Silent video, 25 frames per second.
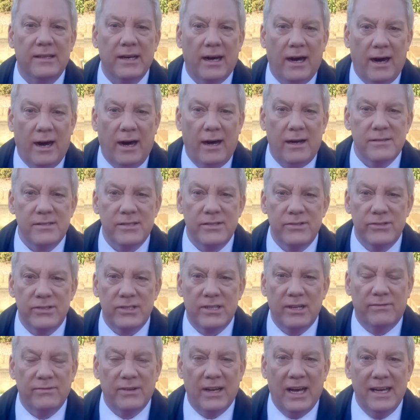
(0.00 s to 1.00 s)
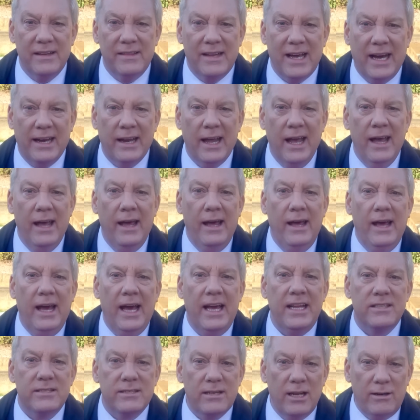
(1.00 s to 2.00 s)
the hearts and stuff like that.
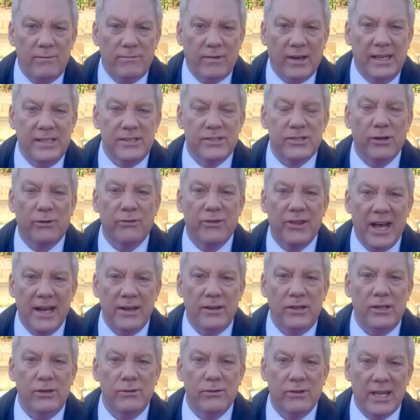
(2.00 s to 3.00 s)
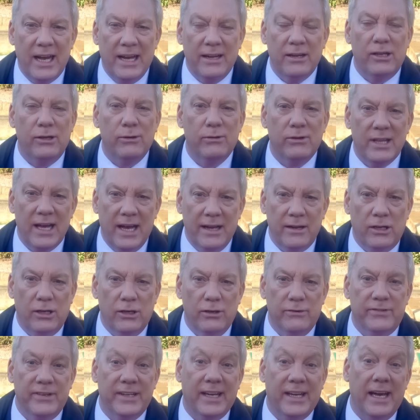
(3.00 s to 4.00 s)
It's lovely. So thank you, thank you, thank
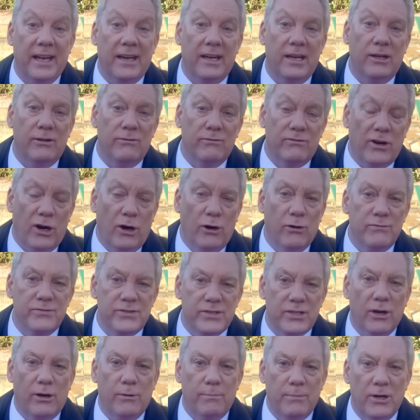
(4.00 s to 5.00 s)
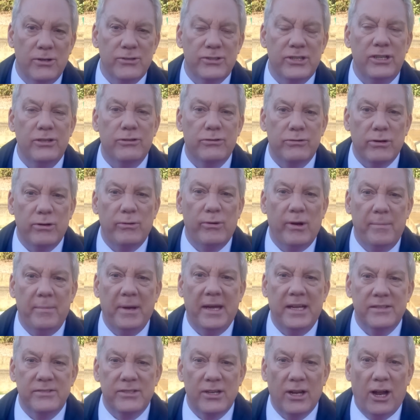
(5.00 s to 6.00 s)
you for getting involved so much. It truly
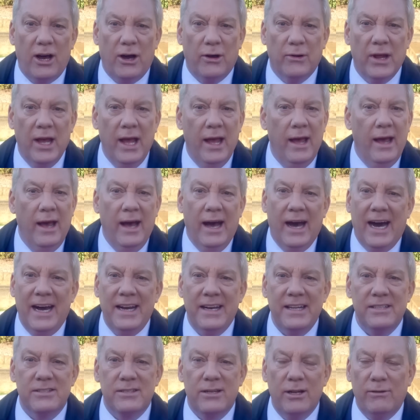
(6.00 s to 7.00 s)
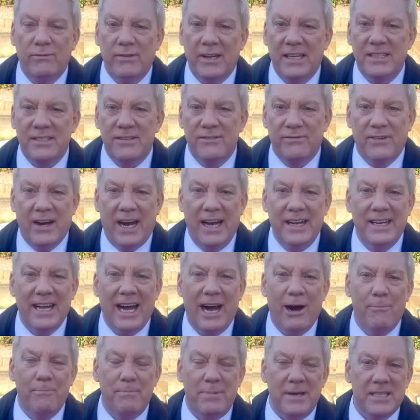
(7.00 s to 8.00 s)
means a lot. And it's lovely to find
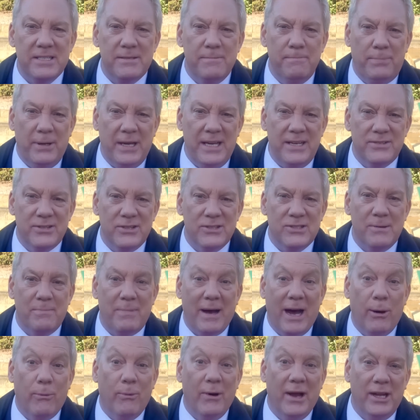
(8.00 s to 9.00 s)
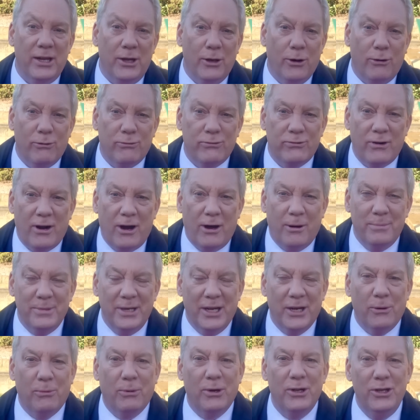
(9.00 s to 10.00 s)
out bits and pieces about where you're from, you
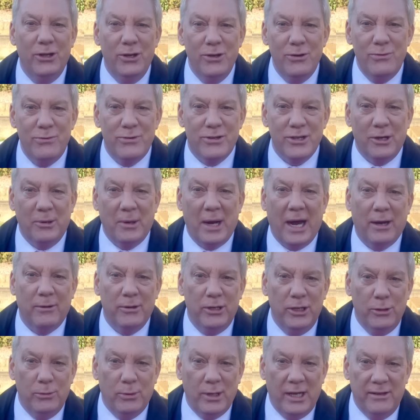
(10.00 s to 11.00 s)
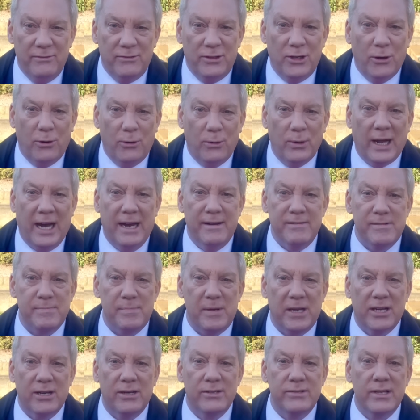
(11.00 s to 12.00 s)
know, what you do, how you live your lives,
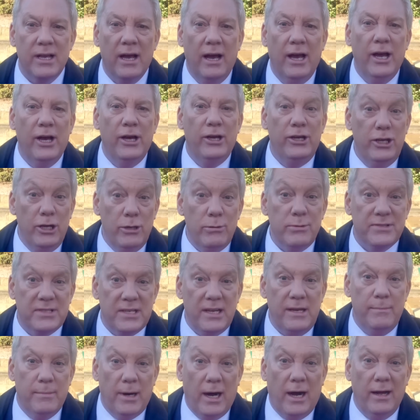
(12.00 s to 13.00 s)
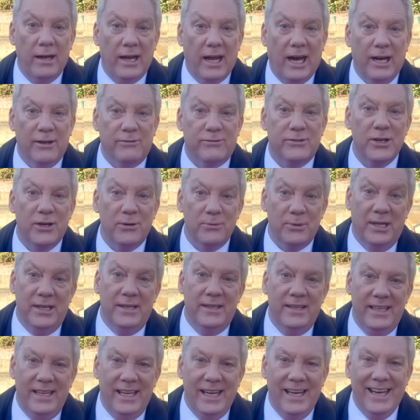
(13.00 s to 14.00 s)
because you see my life, don't
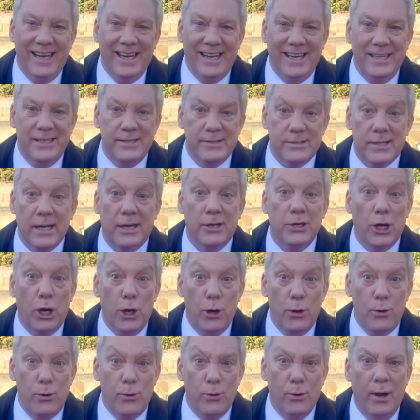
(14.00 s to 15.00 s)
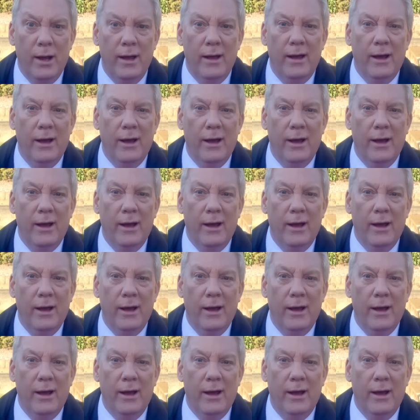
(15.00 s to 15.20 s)
you? Yes, I know.